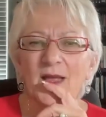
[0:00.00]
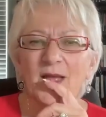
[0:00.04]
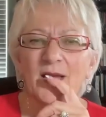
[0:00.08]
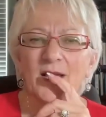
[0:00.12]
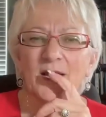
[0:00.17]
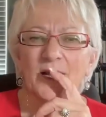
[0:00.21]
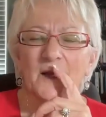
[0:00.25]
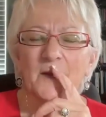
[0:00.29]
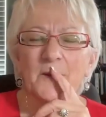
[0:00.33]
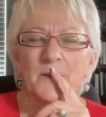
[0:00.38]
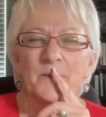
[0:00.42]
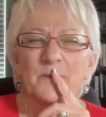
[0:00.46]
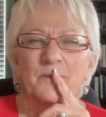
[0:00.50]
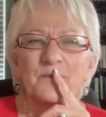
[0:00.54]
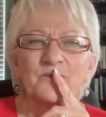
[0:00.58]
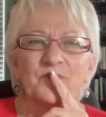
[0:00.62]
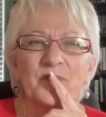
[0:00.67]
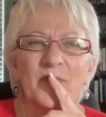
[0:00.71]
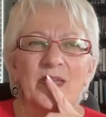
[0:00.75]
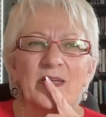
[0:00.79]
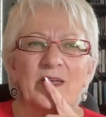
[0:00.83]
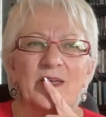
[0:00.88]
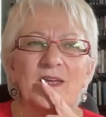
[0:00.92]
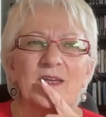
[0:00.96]
Um,
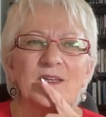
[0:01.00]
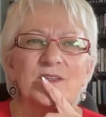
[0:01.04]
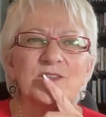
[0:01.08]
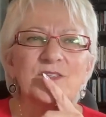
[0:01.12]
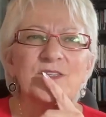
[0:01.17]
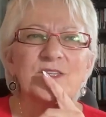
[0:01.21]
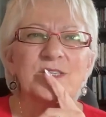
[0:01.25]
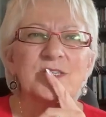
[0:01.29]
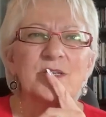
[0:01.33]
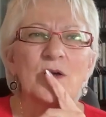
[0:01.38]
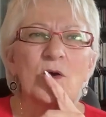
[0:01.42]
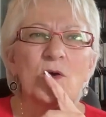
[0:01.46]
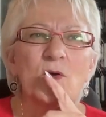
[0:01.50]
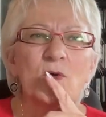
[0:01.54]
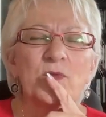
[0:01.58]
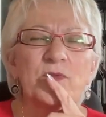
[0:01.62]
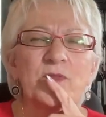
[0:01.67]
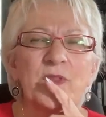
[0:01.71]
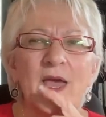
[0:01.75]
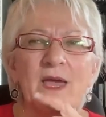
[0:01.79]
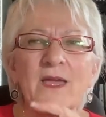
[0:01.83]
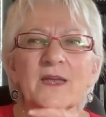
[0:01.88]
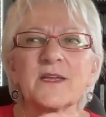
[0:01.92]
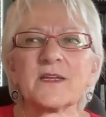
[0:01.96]
and so
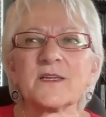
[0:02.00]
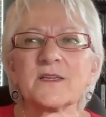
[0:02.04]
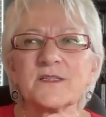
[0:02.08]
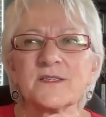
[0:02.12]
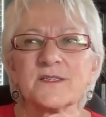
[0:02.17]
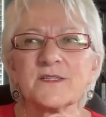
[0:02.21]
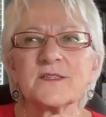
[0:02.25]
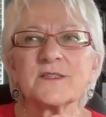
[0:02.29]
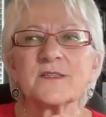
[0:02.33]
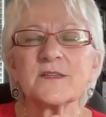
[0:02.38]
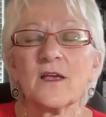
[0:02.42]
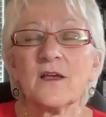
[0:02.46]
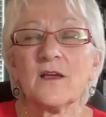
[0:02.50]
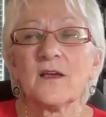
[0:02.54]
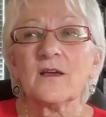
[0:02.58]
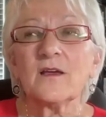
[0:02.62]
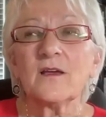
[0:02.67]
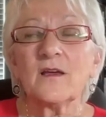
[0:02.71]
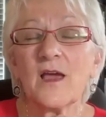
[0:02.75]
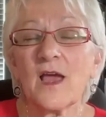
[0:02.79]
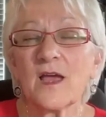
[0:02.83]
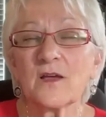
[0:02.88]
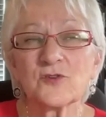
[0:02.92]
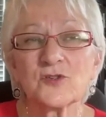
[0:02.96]
that is,
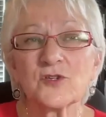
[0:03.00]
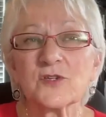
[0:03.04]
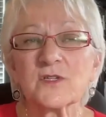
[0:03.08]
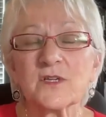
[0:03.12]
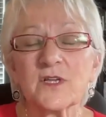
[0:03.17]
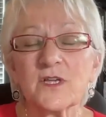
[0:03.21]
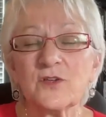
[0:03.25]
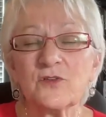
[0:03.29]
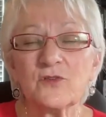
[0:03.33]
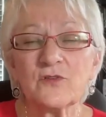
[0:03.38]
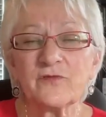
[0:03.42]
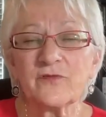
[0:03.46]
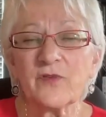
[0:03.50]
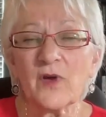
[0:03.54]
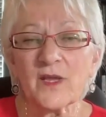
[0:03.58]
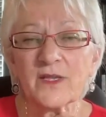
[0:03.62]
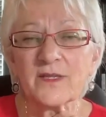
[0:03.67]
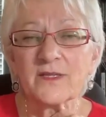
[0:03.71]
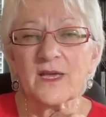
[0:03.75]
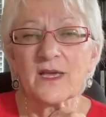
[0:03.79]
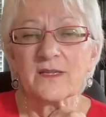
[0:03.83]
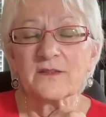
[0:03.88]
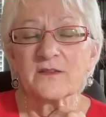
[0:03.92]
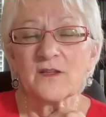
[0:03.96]
uh, actually, you
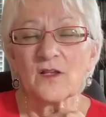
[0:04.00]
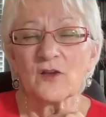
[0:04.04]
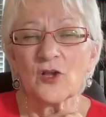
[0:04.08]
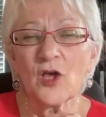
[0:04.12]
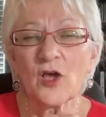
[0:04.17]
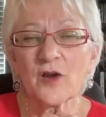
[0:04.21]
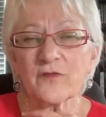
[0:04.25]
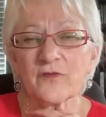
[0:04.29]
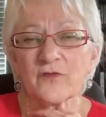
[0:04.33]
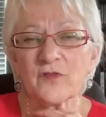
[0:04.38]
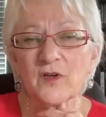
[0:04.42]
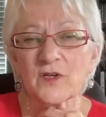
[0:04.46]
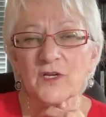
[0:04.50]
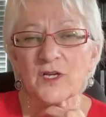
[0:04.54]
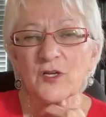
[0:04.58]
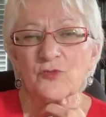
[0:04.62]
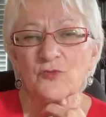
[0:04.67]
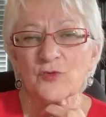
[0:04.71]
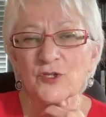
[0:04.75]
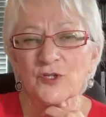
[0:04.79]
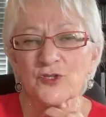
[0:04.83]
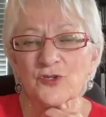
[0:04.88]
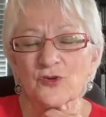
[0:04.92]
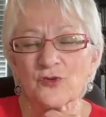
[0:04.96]
find that in a lot of the
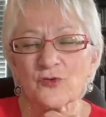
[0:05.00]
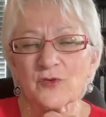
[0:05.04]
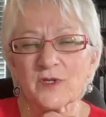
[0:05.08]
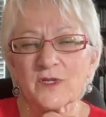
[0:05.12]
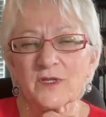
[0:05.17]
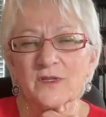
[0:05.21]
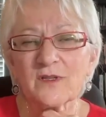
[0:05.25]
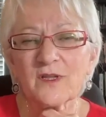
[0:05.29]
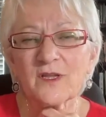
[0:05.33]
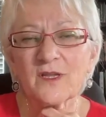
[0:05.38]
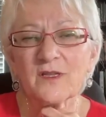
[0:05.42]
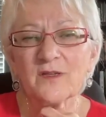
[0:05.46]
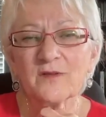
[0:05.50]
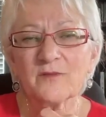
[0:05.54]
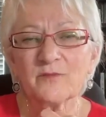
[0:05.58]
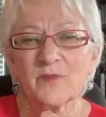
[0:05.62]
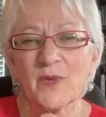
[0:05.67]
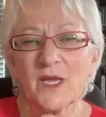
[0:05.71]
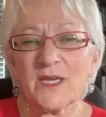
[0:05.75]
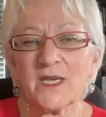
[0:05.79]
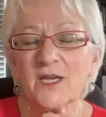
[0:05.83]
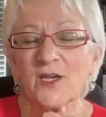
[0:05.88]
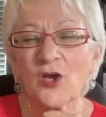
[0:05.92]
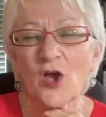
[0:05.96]
literature, in, in
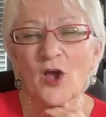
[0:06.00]
many